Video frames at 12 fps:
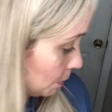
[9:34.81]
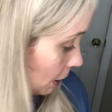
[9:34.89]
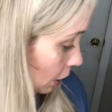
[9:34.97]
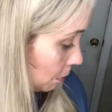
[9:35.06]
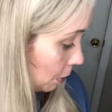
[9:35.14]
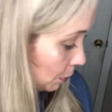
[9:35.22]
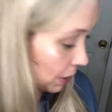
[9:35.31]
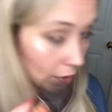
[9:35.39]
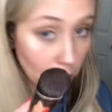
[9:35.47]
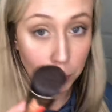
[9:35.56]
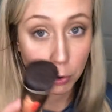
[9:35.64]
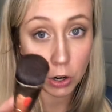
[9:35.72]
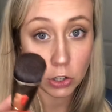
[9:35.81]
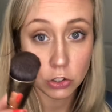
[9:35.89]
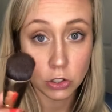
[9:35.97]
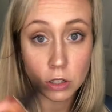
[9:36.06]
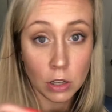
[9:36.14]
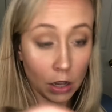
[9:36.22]
powder, but we have a
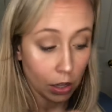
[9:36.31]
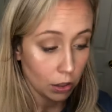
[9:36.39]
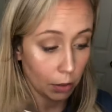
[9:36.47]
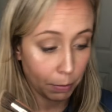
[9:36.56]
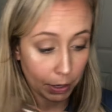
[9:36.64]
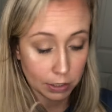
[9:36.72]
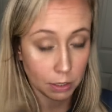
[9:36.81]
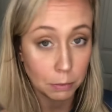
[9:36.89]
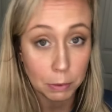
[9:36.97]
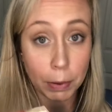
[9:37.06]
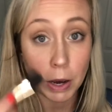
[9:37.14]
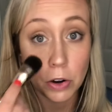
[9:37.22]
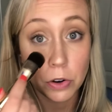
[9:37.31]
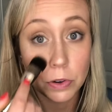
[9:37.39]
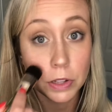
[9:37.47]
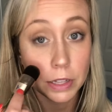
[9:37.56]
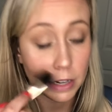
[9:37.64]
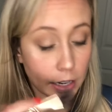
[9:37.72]
brush that picks up the powder
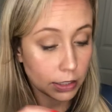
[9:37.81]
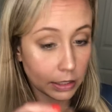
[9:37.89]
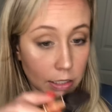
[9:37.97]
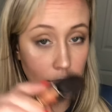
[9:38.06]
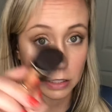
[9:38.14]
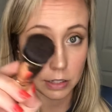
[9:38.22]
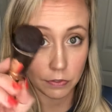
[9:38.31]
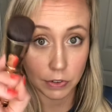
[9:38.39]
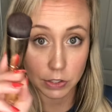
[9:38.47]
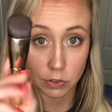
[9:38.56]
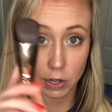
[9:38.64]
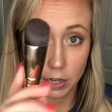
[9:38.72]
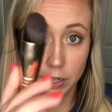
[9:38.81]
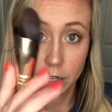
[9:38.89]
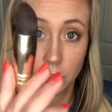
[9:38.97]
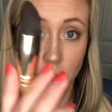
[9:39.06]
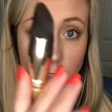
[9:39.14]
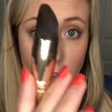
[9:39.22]
really nicely because it fits right in
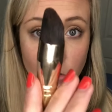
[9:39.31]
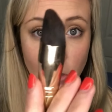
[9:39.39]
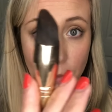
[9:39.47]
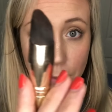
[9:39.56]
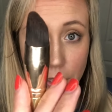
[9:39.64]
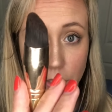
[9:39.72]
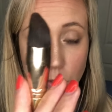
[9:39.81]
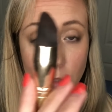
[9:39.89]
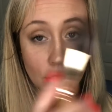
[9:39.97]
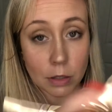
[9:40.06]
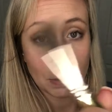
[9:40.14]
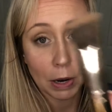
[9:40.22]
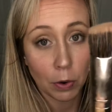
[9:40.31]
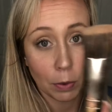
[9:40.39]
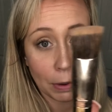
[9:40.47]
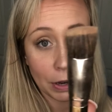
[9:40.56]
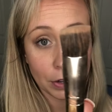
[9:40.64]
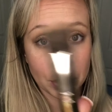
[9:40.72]
here. Look at the shape of this one, the Power
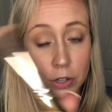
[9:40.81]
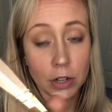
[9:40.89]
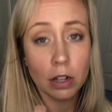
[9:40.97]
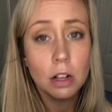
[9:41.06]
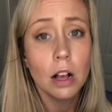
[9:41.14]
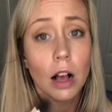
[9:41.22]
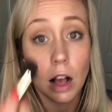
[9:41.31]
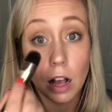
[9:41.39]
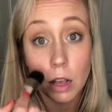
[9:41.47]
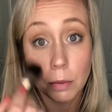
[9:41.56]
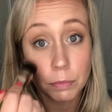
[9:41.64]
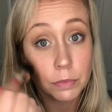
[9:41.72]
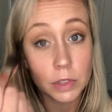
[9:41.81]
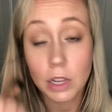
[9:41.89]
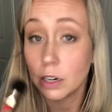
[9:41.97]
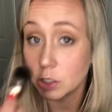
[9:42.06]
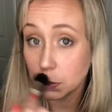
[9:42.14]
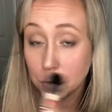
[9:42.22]
Powder,
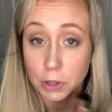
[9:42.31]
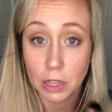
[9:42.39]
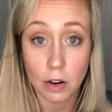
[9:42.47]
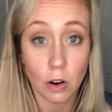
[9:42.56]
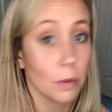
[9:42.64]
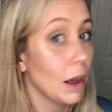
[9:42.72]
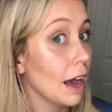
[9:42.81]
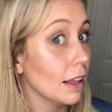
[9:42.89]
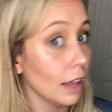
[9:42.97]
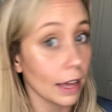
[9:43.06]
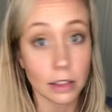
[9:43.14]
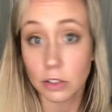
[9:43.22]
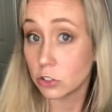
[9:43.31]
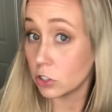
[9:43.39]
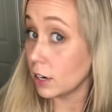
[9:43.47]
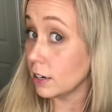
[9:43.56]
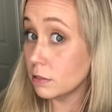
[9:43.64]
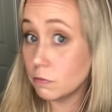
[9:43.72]
and just put that on. I like the
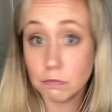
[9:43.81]
shine